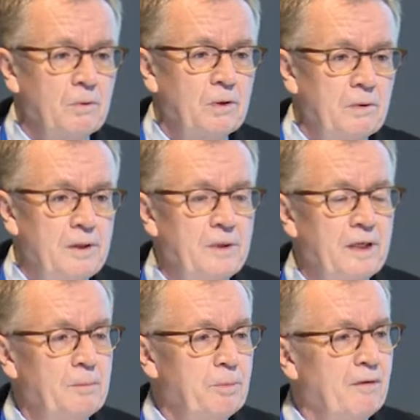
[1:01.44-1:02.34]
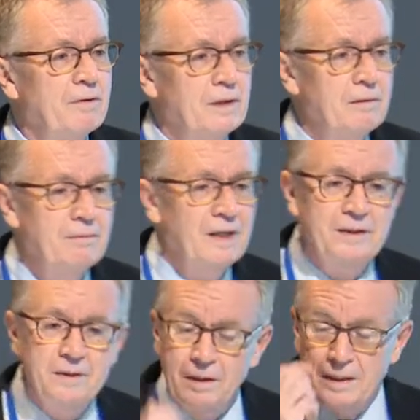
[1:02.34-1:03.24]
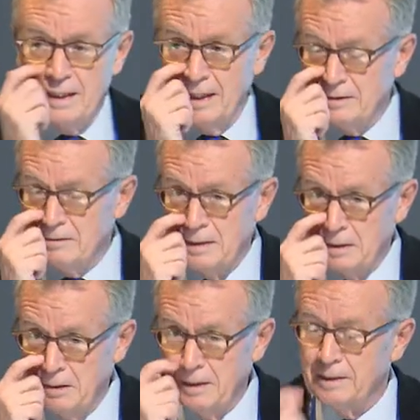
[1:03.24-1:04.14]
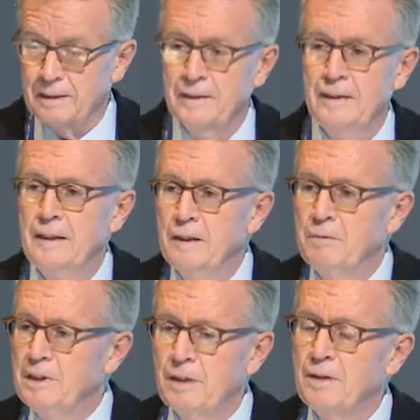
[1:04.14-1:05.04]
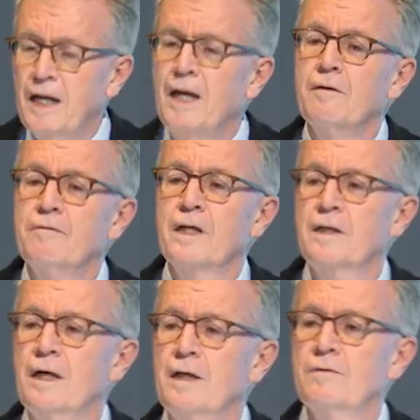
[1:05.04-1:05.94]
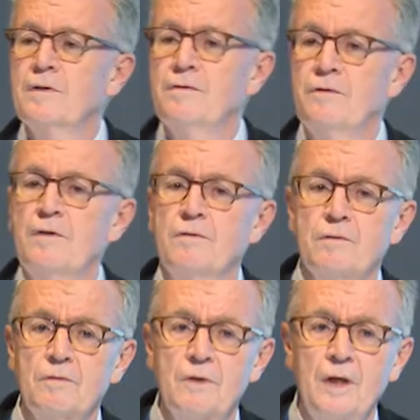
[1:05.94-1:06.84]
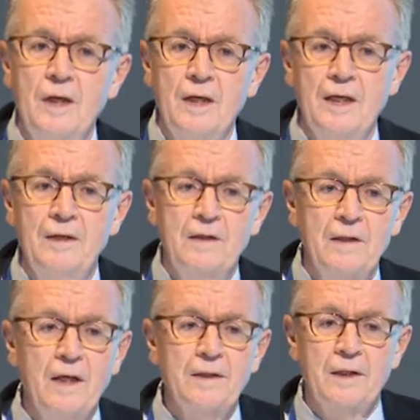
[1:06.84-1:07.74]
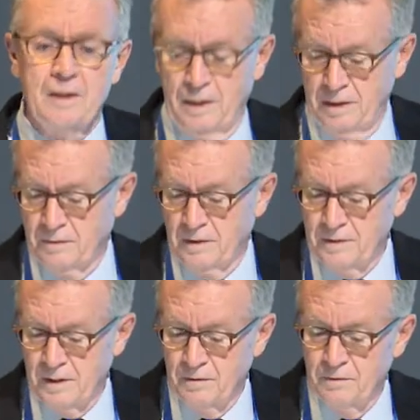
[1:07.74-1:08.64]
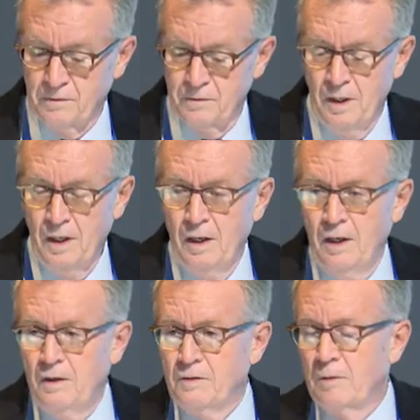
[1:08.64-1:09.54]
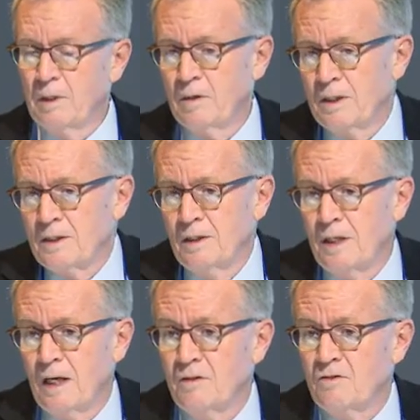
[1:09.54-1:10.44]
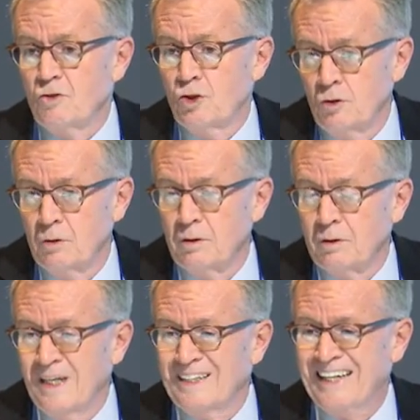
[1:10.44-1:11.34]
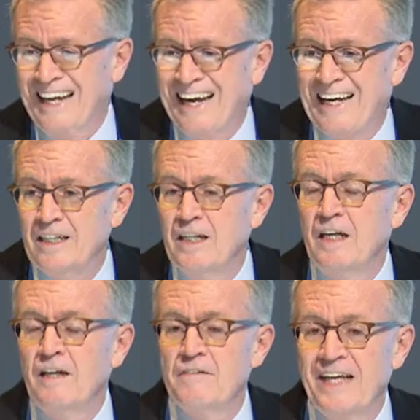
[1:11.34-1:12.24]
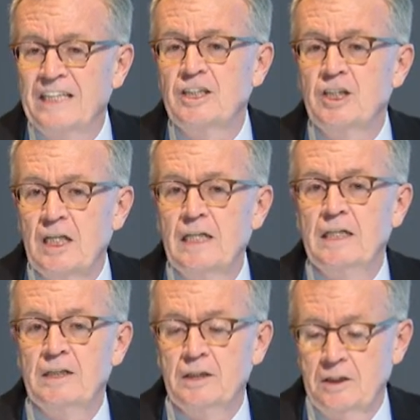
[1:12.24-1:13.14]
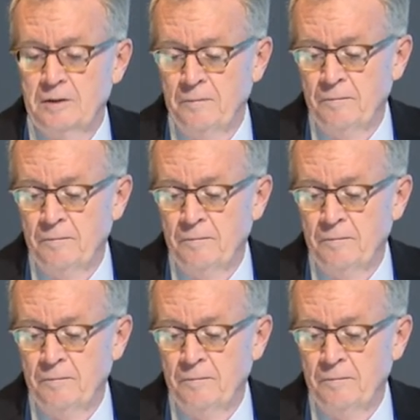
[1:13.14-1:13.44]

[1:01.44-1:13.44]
want to eliminate poverty, that's not the case for inequality. We don't have that kind of consensus, anything like that kind of consensus. So my question today is, should and can that change?